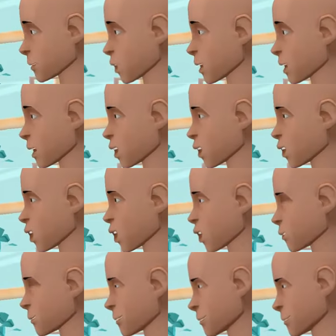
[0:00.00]
With
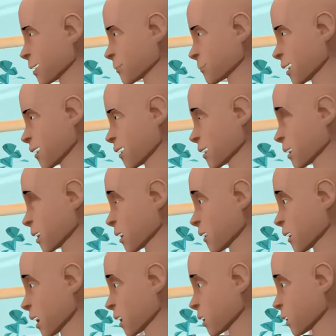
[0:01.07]
YouTube, I may find a
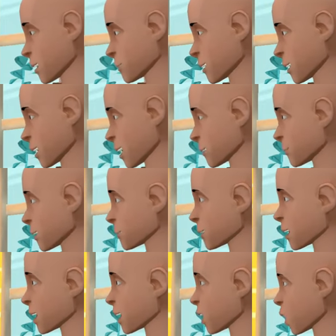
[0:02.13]
video that might help me
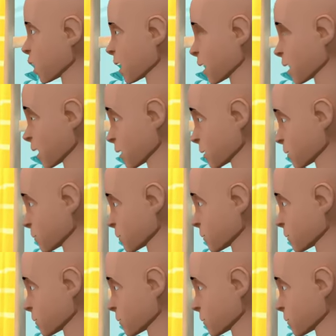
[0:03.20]
make cookies.